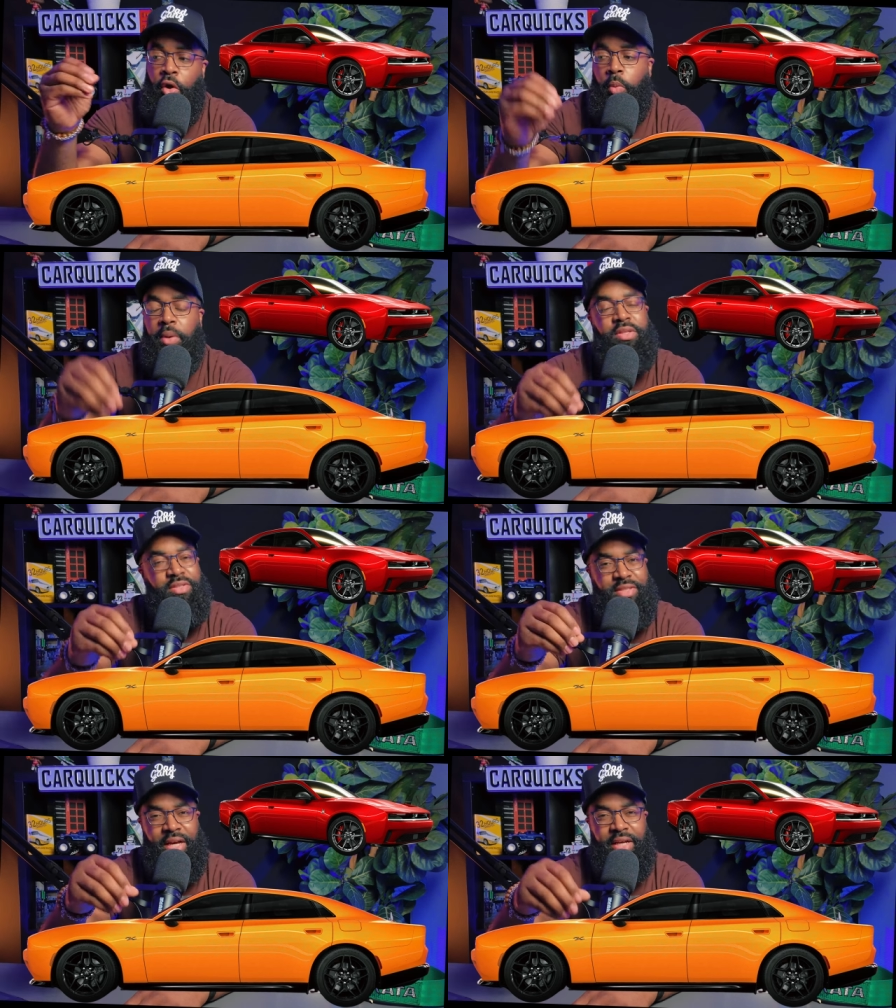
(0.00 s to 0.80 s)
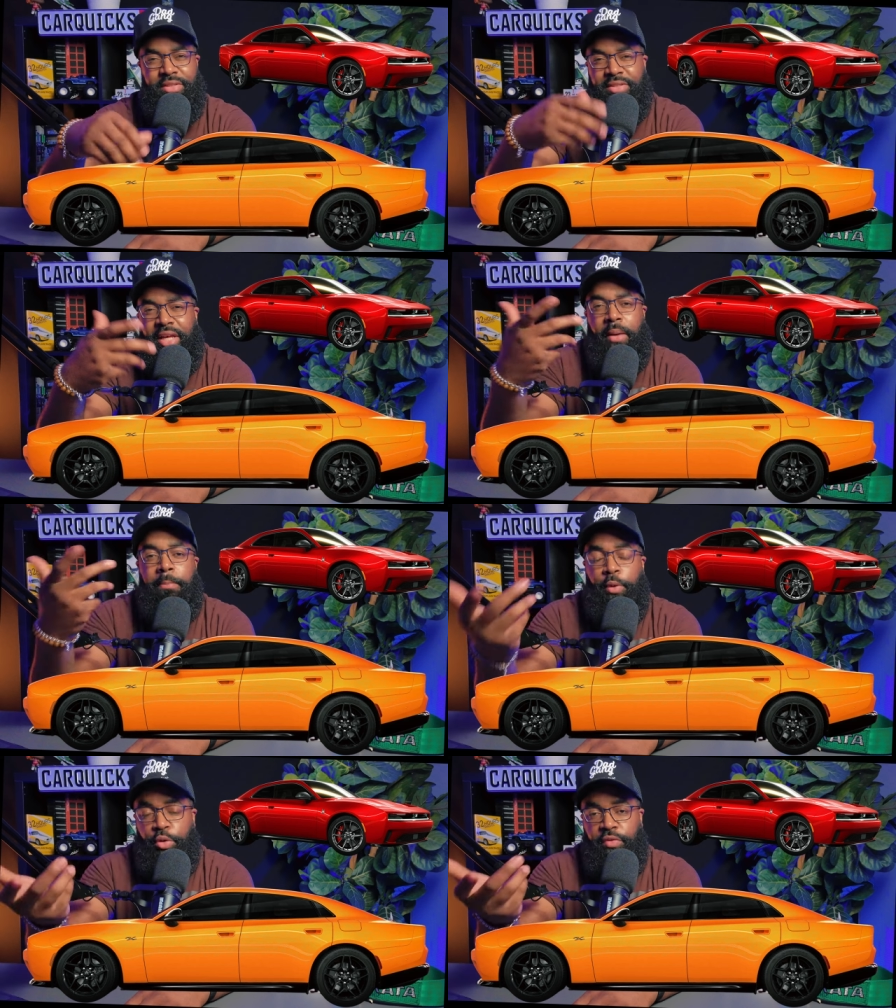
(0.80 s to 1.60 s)
What this does is like a
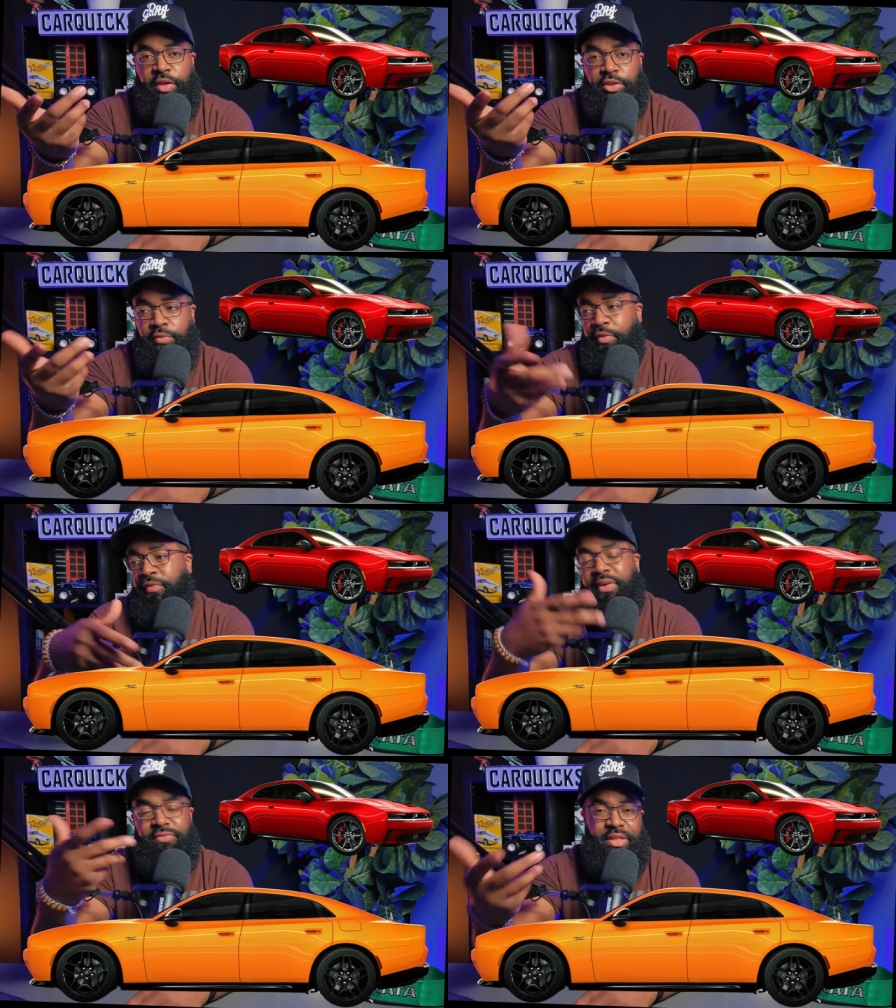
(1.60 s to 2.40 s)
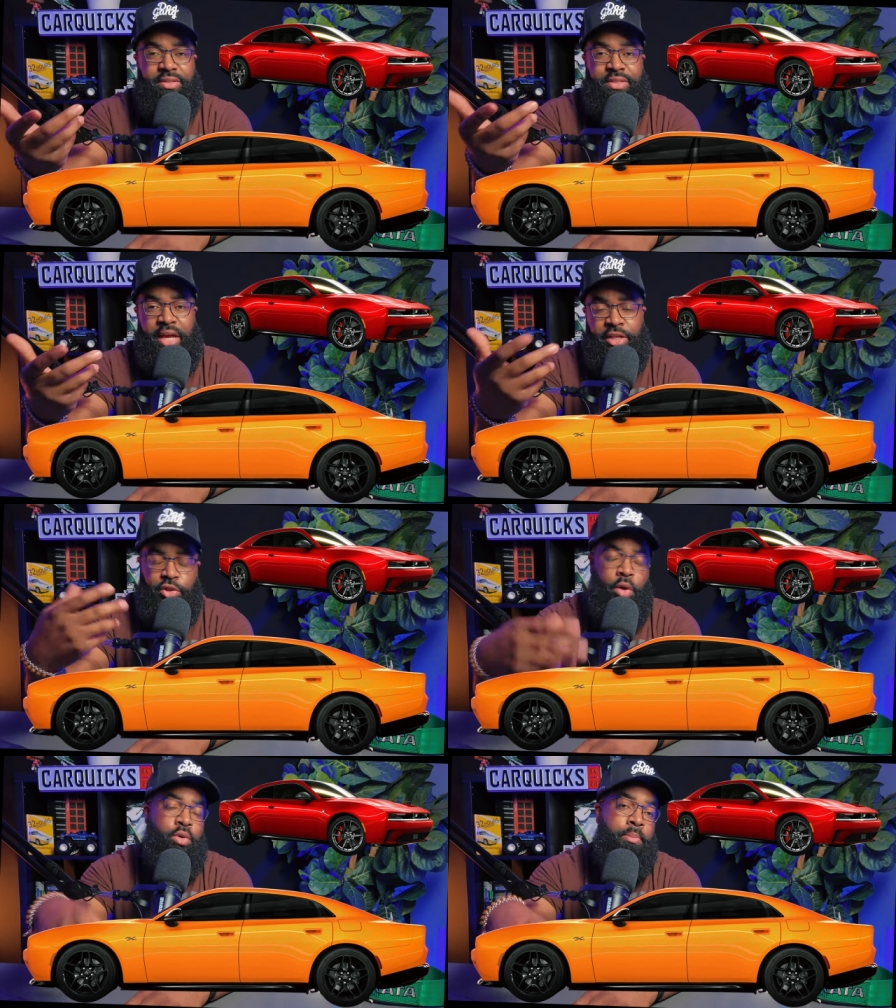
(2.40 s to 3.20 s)
boost feature. For fifteen seconds, you
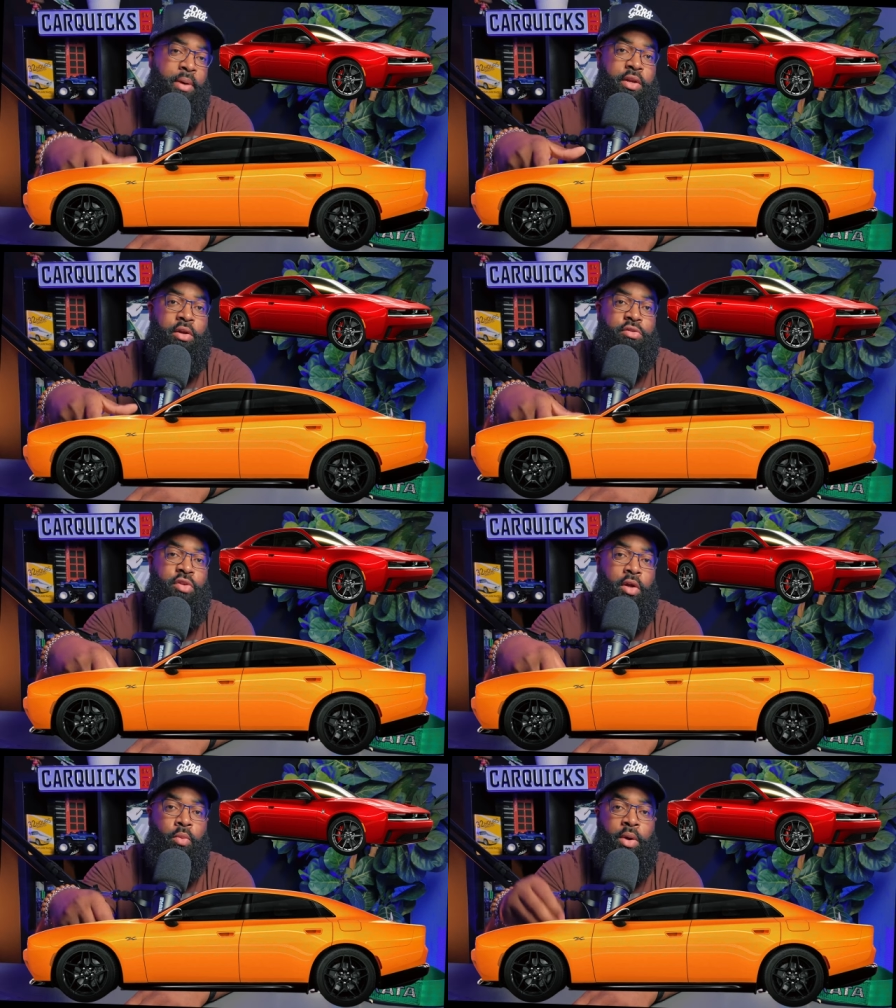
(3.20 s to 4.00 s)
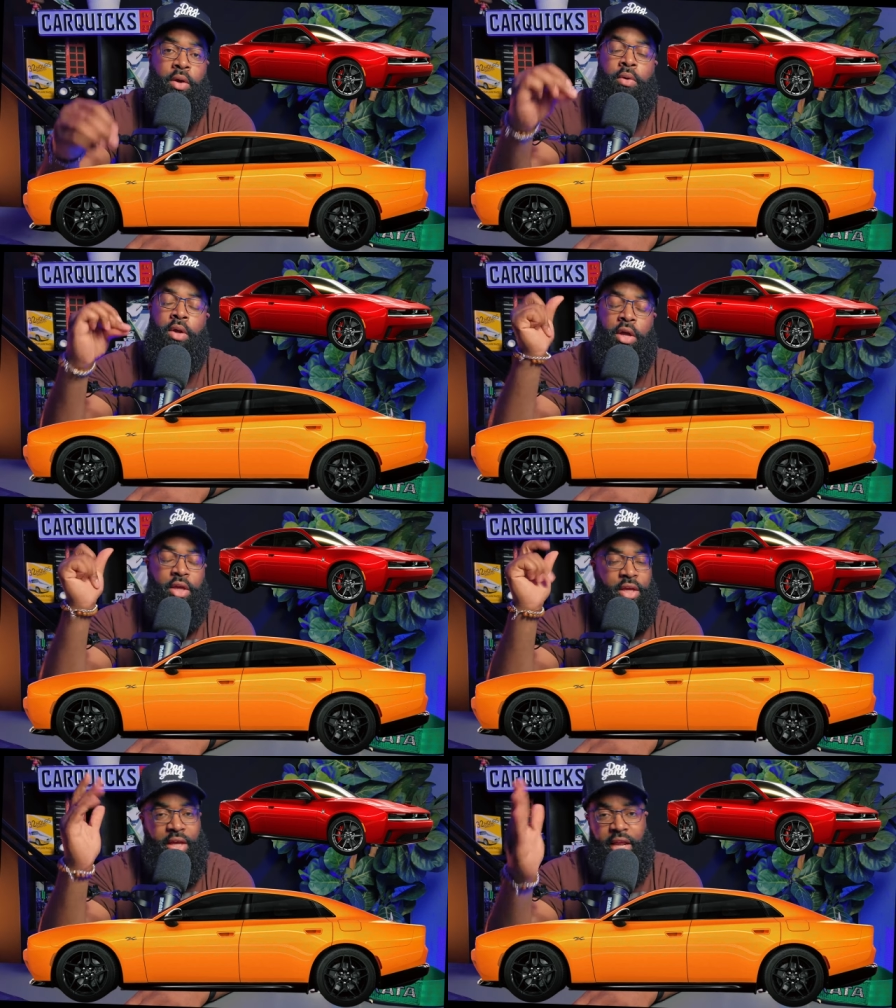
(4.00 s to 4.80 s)
hold the button on the steering wheel,
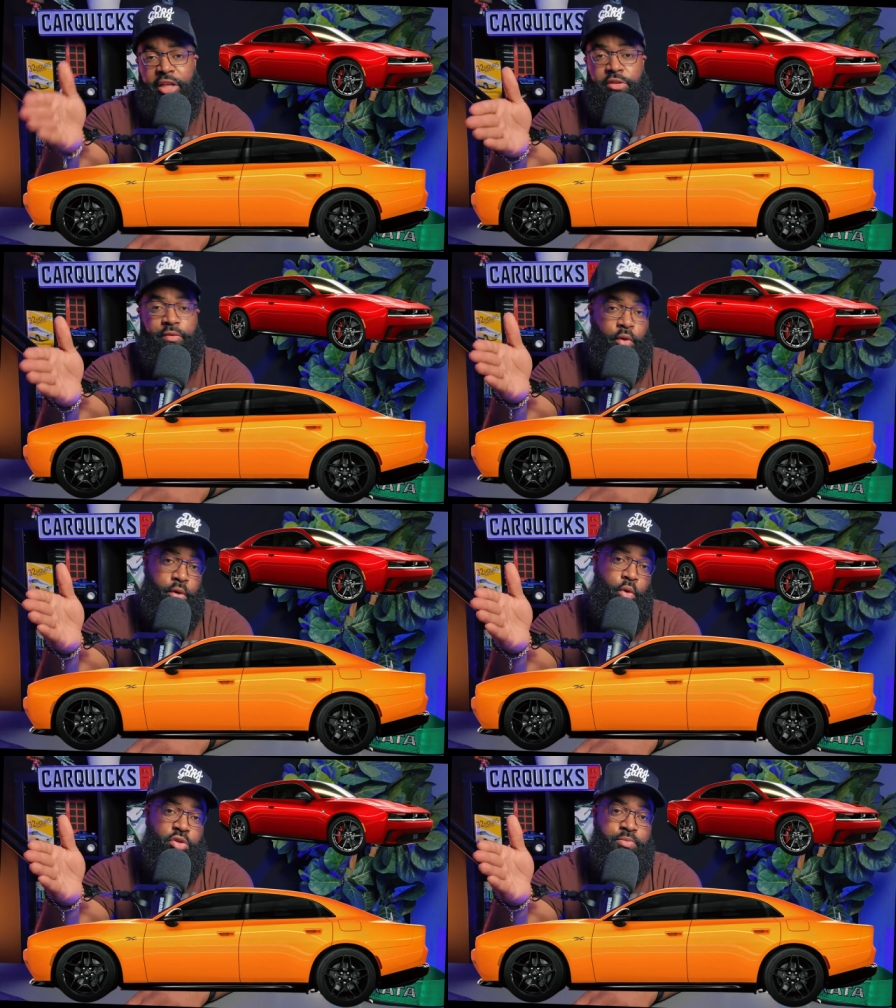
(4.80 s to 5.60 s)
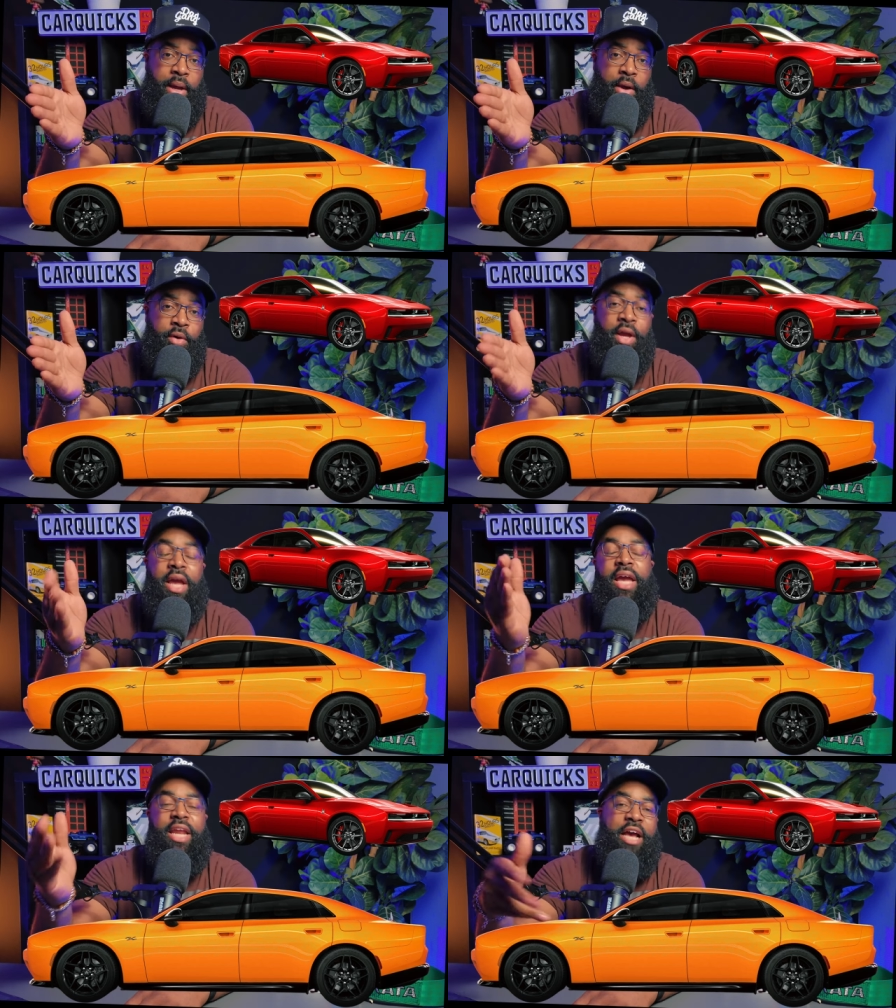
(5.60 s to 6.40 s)
you get an extra forty horsepower,
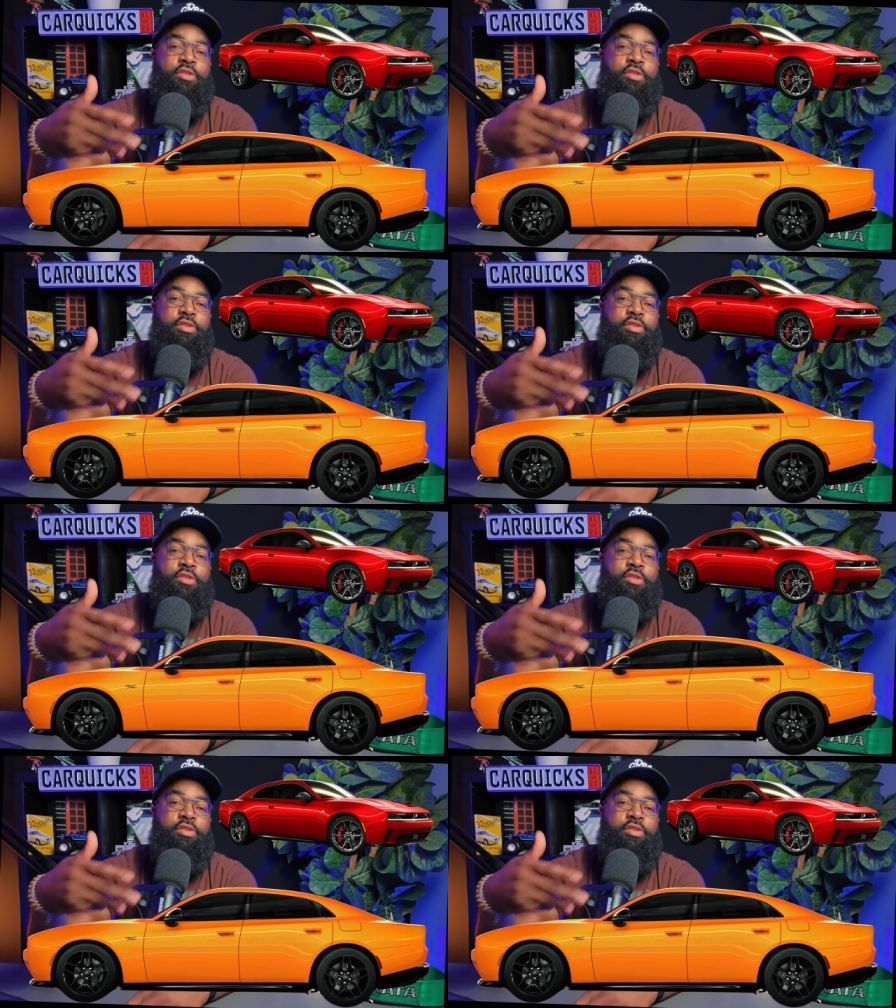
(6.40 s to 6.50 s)
and it has to